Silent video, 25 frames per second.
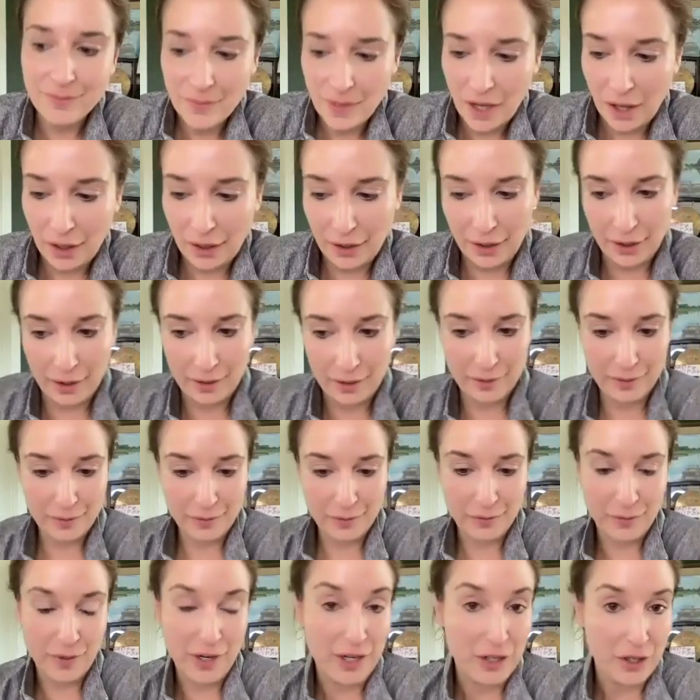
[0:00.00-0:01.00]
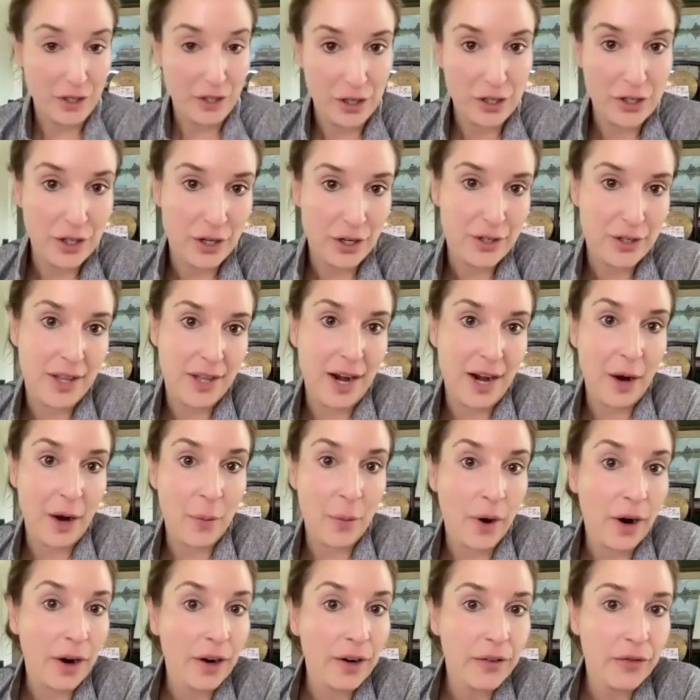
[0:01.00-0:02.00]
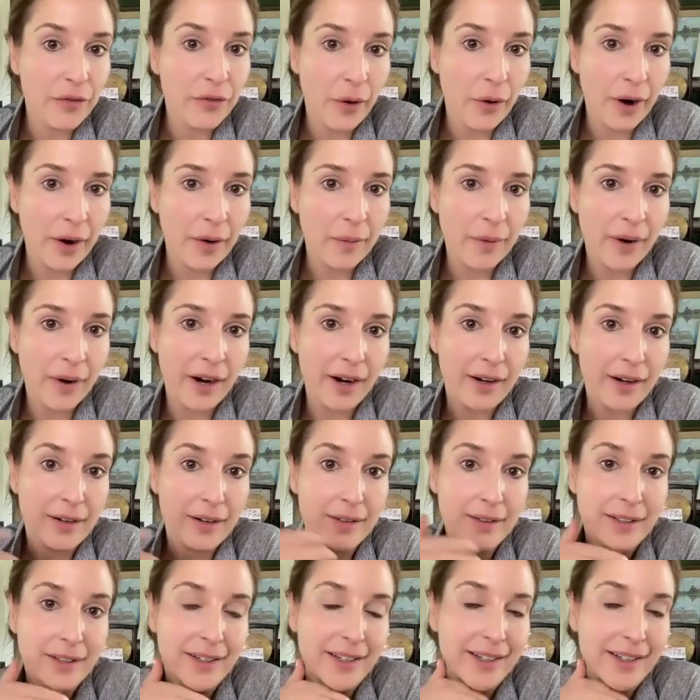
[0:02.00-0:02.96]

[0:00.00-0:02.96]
other researchers that I worked for, where,